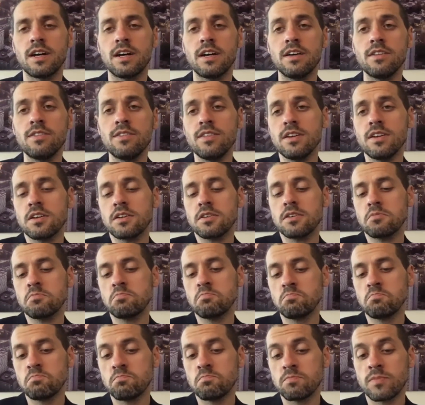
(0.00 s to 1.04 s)
I think
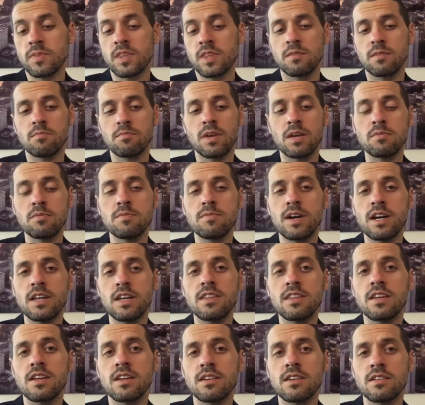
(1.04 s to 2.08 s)
maybe by
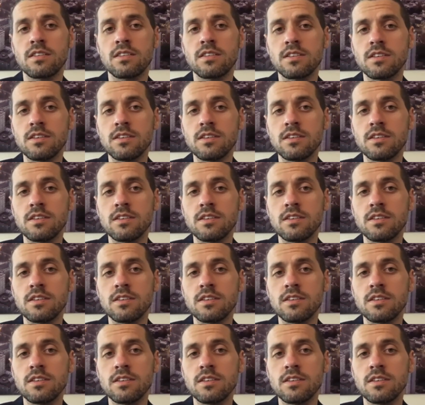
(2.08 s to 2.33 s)
the end of